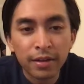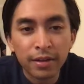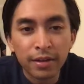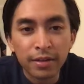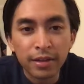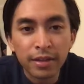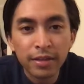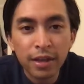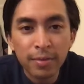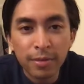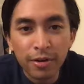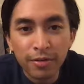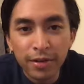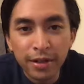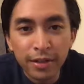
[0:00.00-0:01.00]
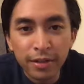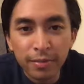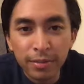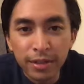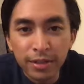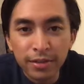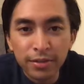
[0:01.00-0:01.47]
Since I'm already
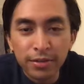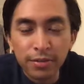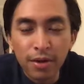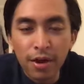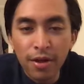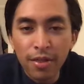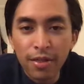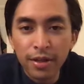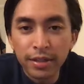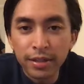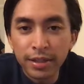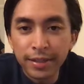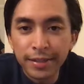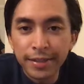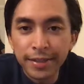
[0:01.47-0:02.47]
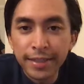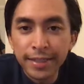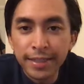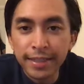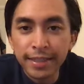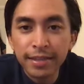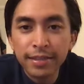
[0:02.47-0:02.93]
committed to Authentic
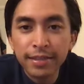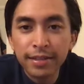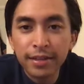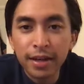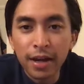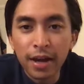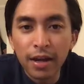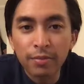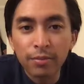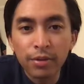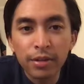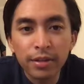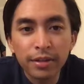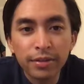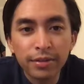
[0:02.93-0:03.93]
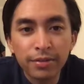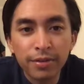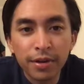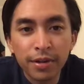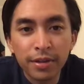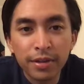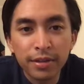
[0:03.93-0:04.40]
August, I am willing to
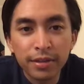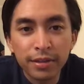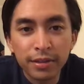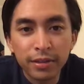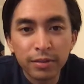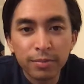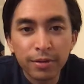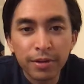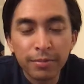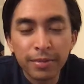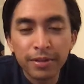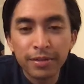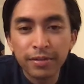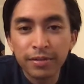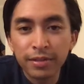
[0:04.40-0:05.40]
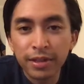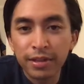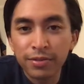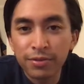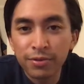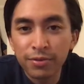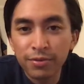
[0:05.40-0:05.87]
run this experimental schedule